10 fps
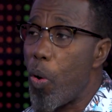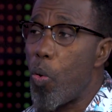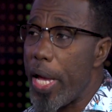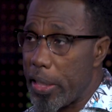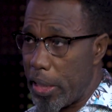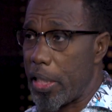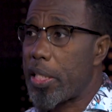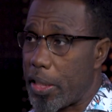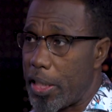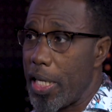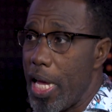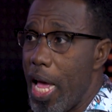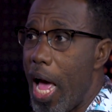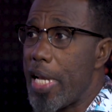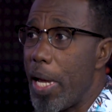where who exists
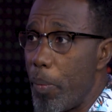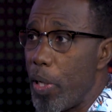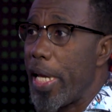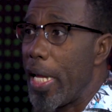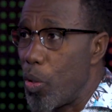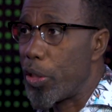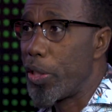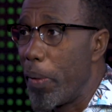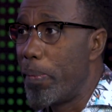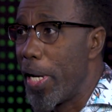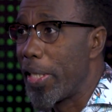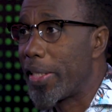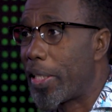and then we'll get those numbers.